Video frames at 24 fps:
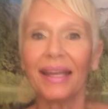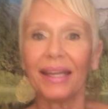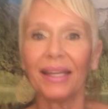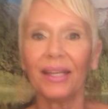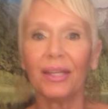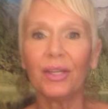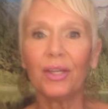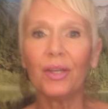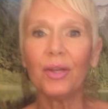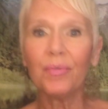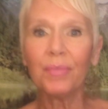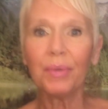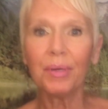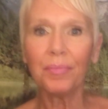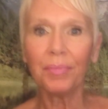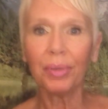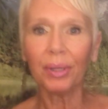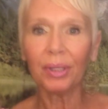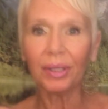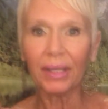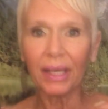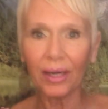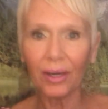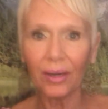and human
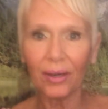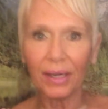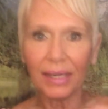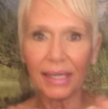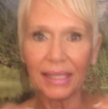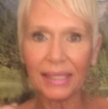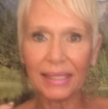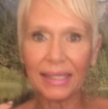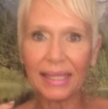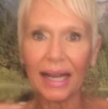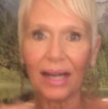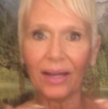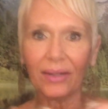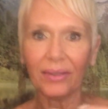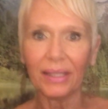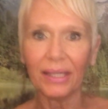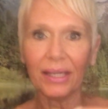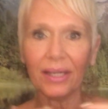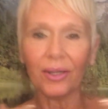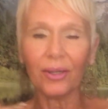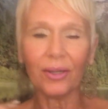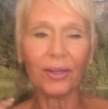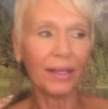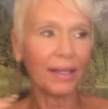polarities down
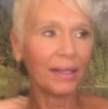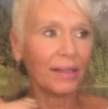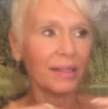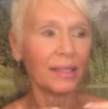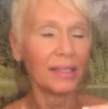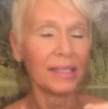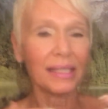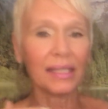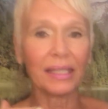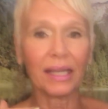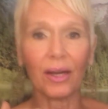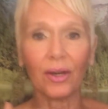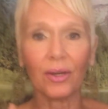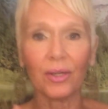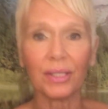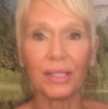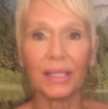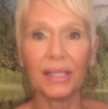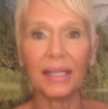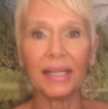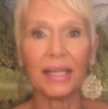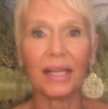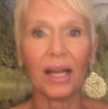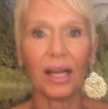here in the
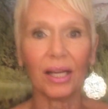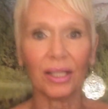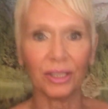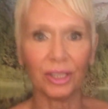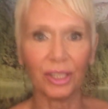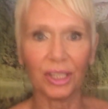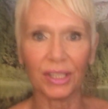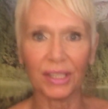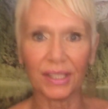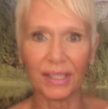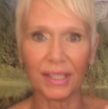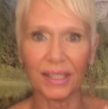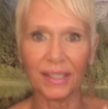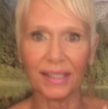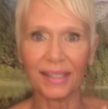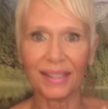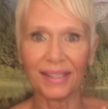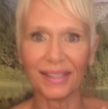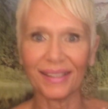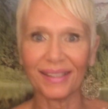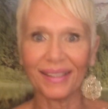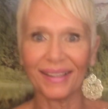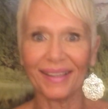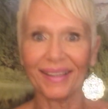scarcity
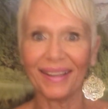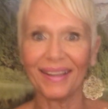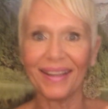consciousness,